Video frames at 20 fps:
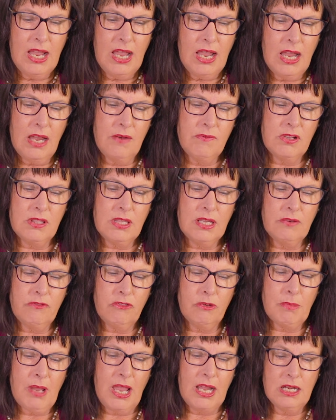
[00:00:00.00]
Everything
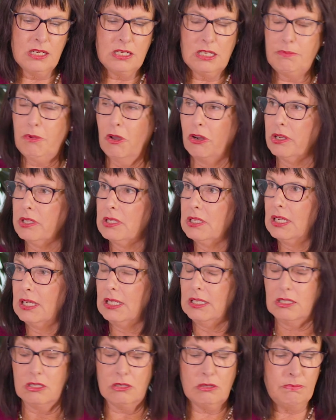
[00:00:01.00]
from energy
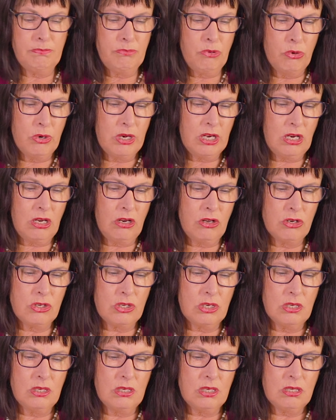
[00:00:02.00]
policy to border
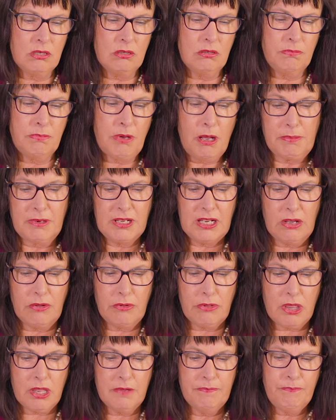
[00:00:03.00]
closures to public
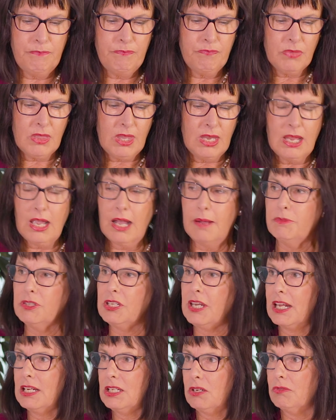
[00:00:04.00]
health,
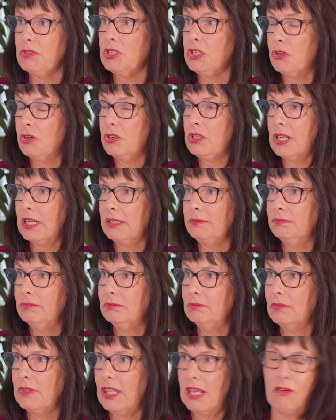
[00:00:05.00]
states are asserting
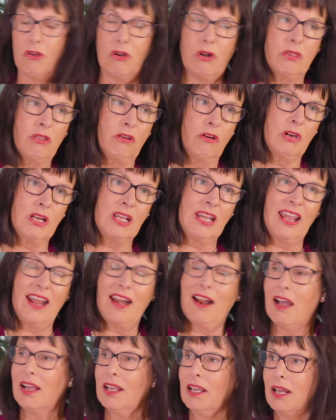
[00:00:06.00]
their own authority,
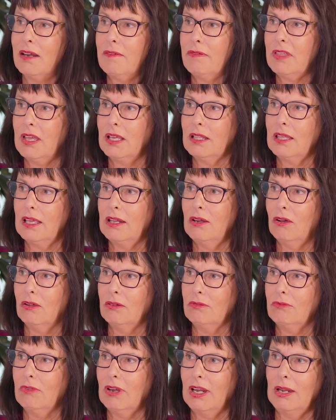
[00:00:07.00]
and I kind of think they're
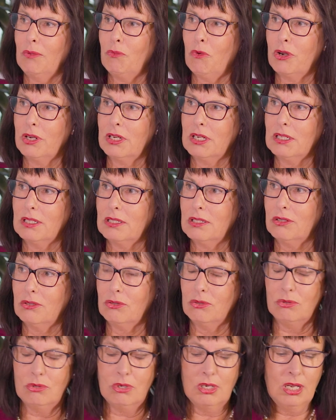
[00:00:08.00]
not really wanting
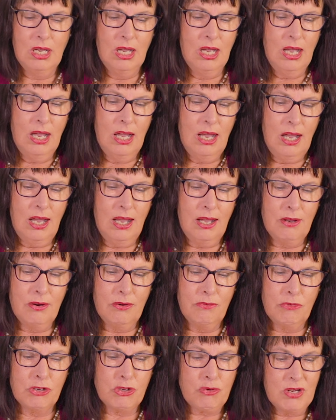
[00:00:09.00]
to
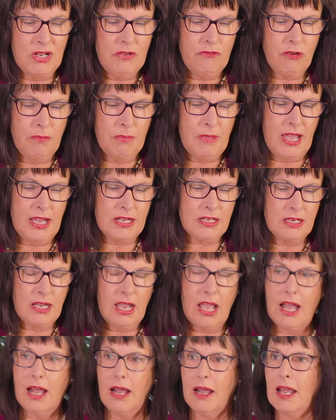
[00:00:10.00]
retreat from that,
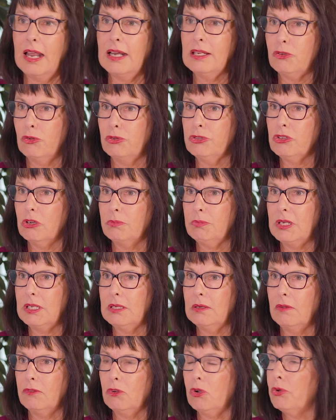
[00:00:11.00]
and it's also,
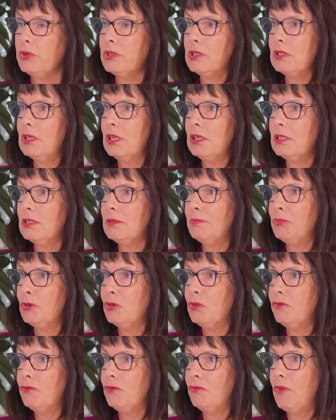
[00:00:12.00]
of course, it's
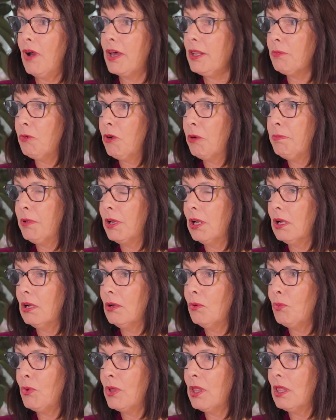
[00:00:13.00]
proved rather
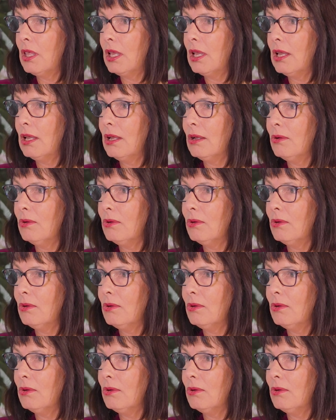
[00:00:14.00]
popular with their